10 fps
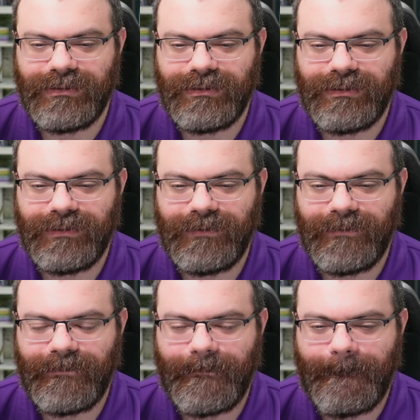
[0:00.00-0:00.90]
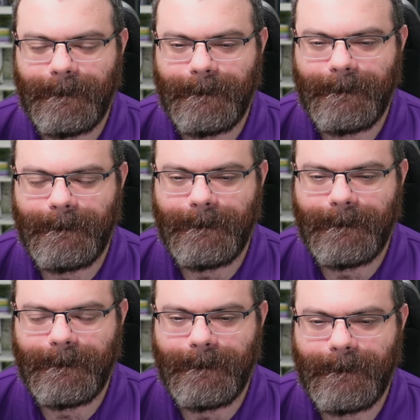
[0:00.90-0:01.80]

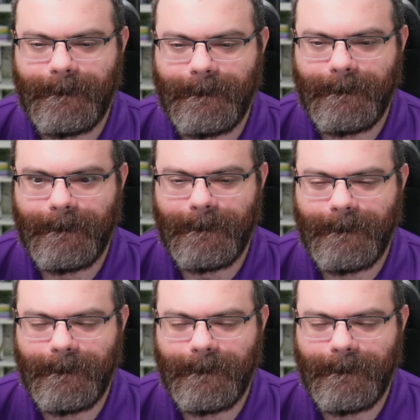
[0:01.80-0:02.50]
No one is speaking in this clip.